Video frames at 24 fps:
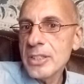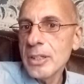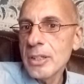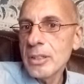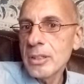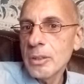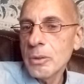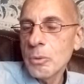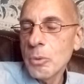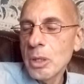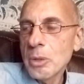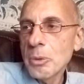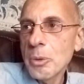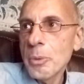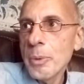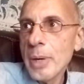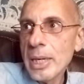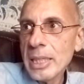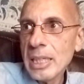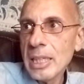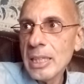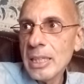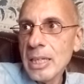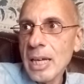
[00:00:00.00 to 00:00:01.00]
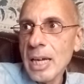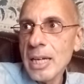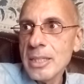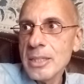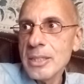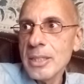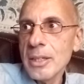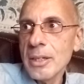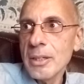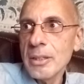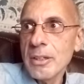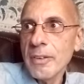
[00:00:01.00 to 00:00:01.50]
our, when we recognize
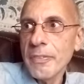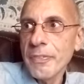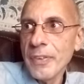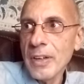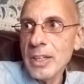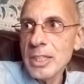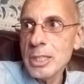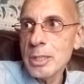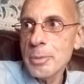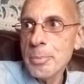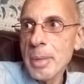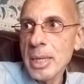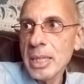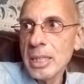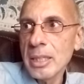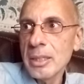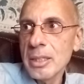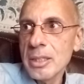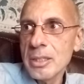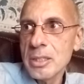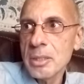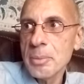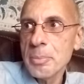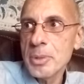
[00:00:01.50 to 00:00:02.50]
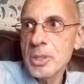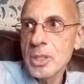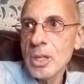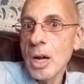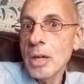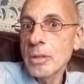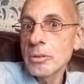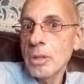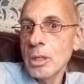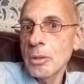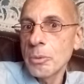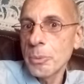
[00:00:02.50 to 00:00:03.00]
that our defense mechanisms
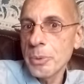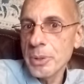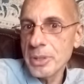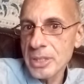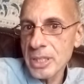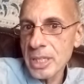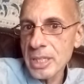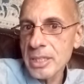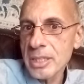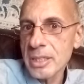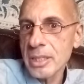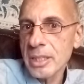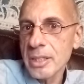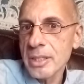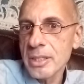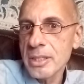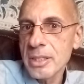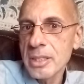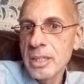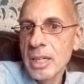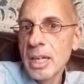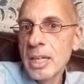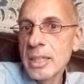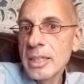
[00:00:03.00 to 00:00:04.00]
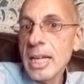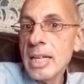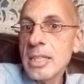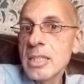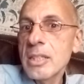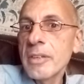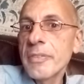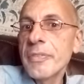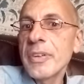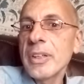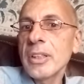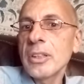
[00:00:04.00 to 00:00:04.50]
are our resistance, that's
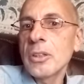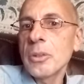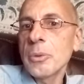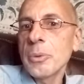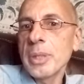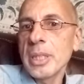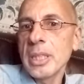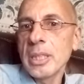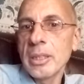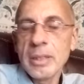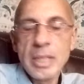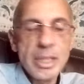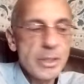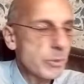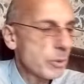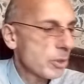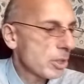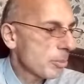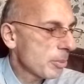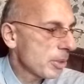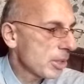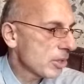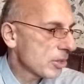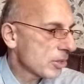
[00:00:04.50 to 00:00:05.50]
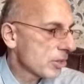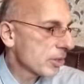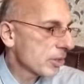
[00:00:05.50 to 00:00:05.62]
a victory. That's what he means